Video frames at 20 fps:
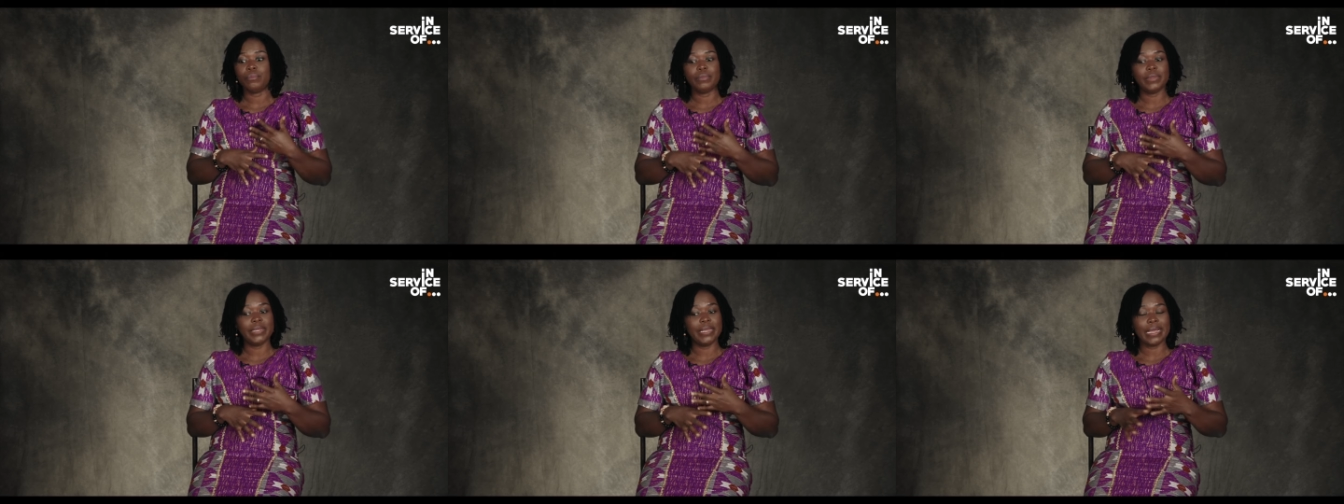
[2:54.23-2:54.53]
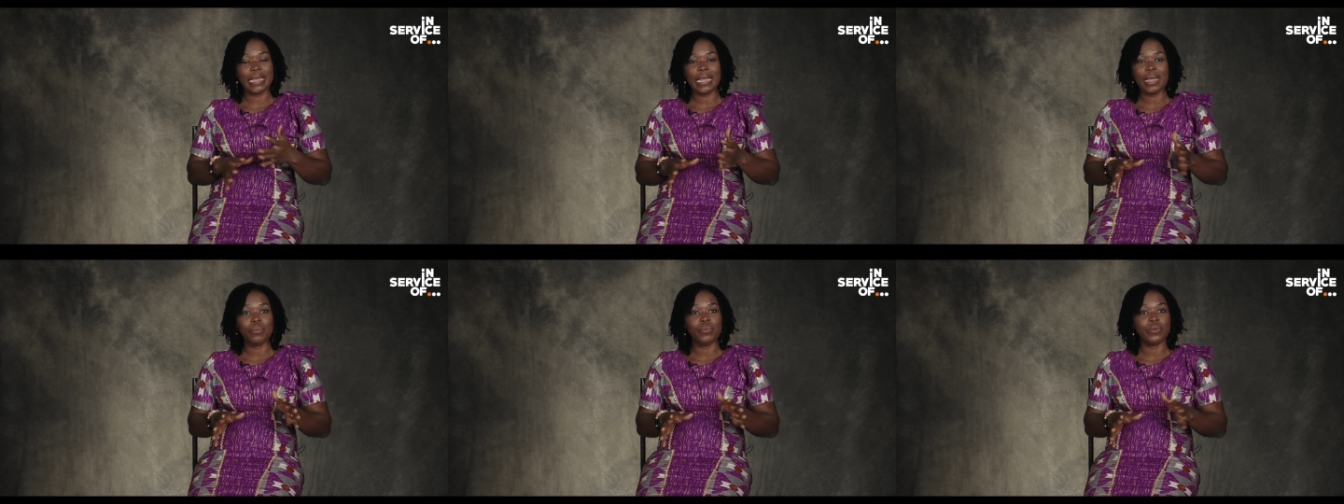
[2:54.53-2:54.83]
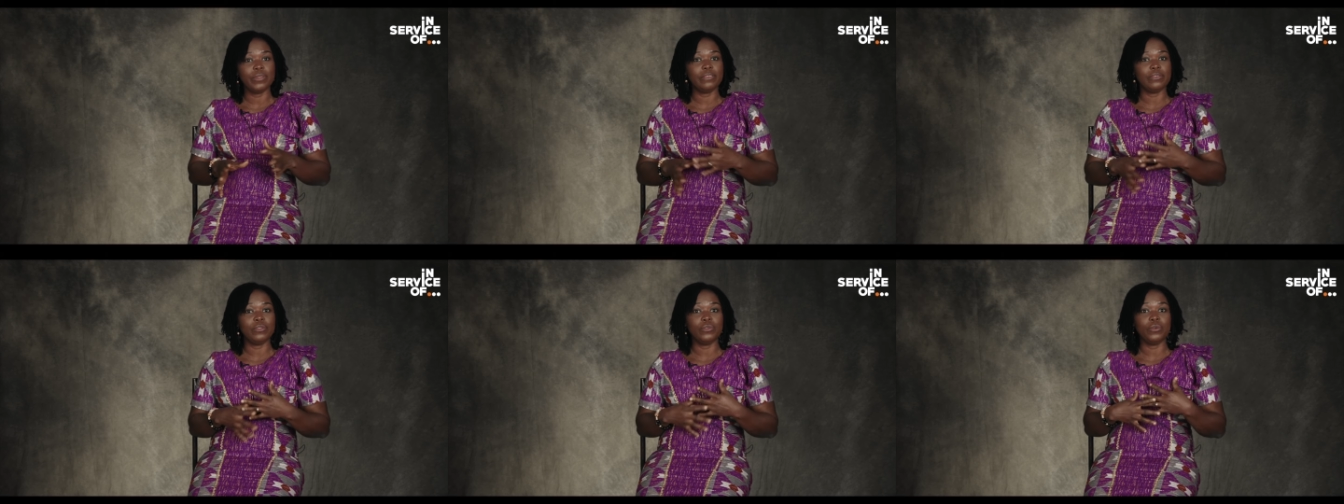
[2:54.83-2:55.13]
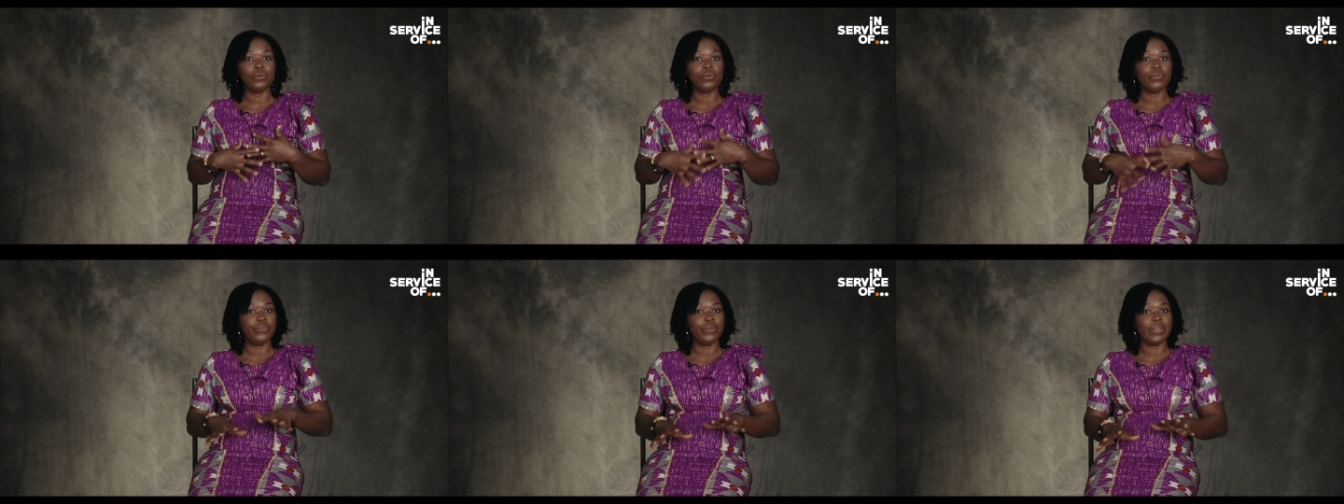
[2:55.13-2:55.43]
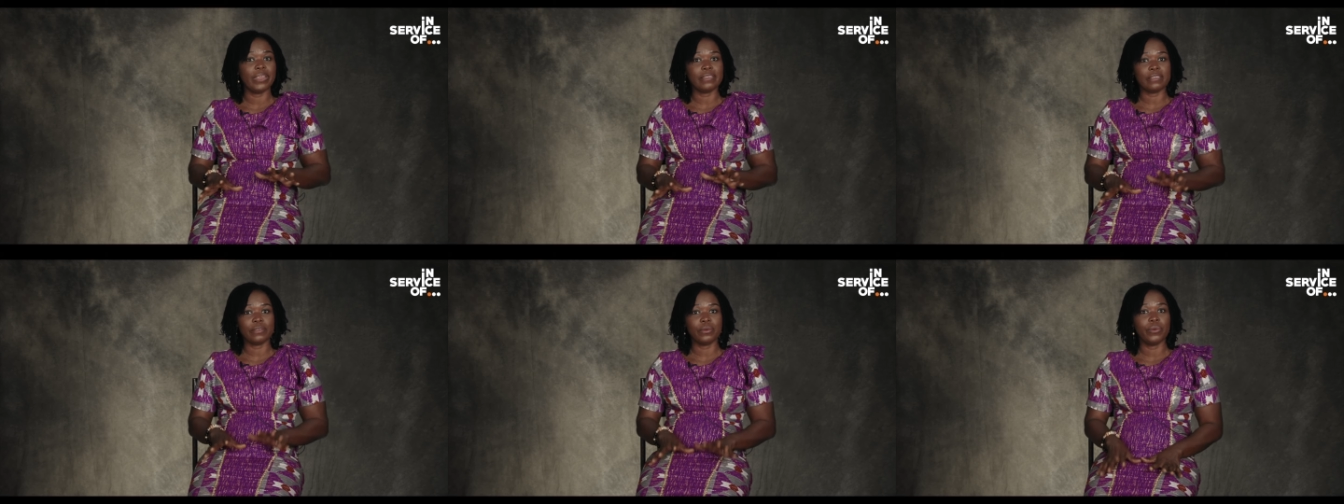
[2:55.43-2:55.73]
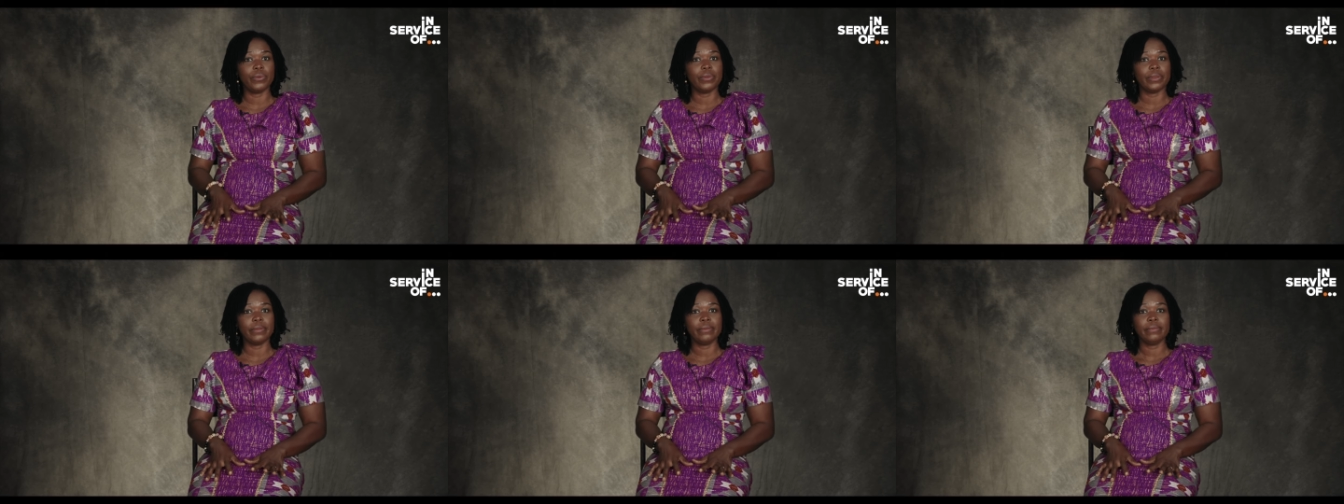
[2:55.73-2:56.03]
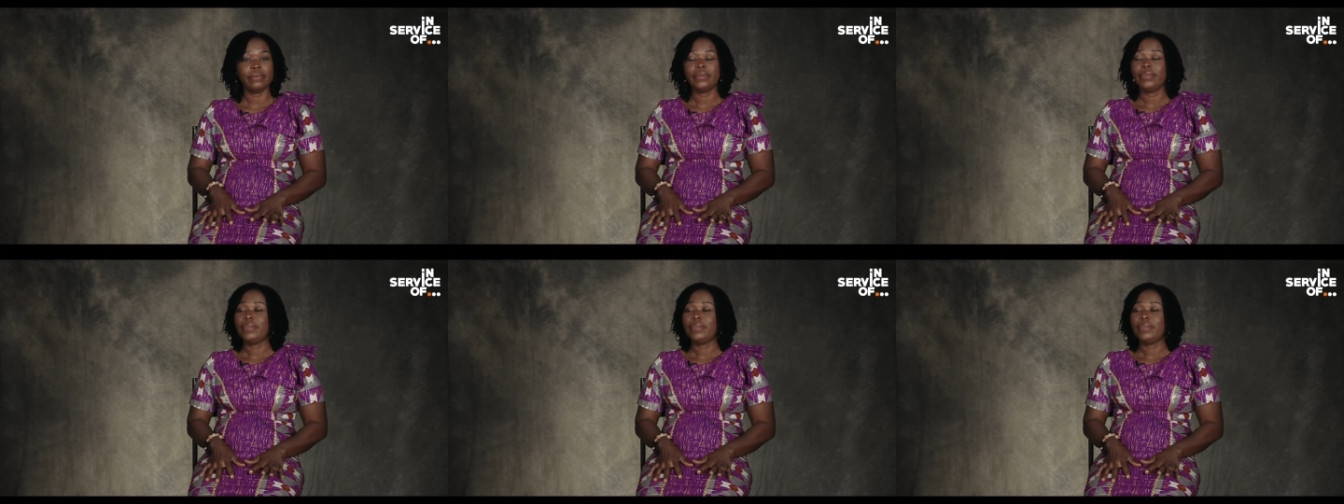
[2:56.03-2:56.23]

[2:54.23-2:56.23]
They come with no dress on,